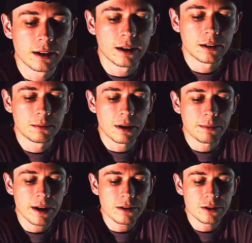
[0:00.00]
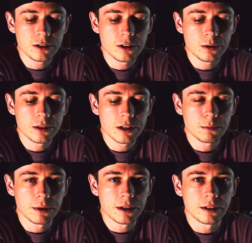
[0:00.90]
Um, I'm kind of just doing this
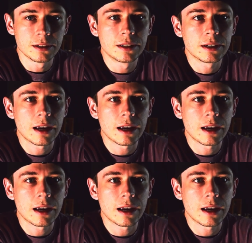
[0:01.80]
because